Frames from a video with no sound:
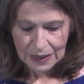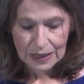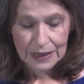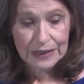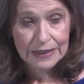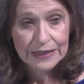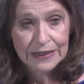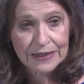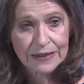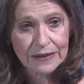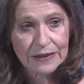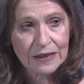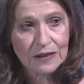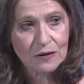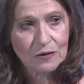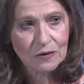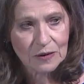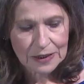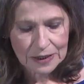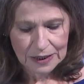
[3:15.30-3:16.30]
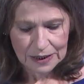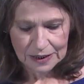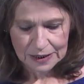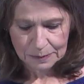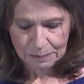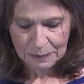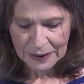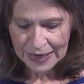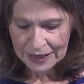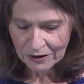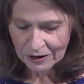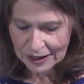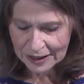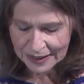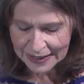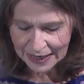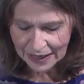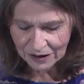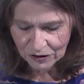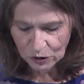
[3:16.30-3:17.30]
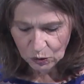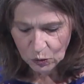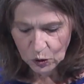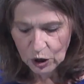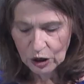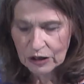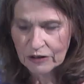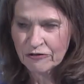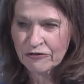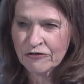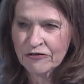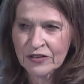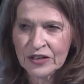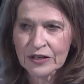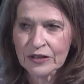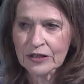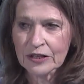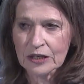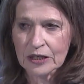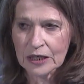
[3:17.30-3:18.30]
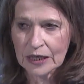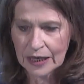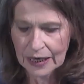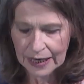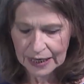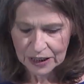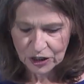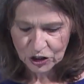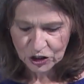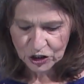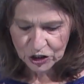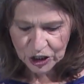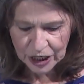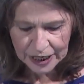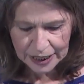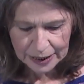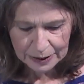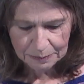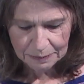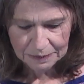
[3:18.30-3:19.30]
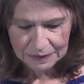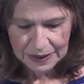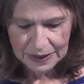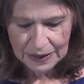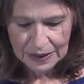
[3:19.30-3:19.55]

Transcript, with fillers: Callisto is battering down the wall of fear and shame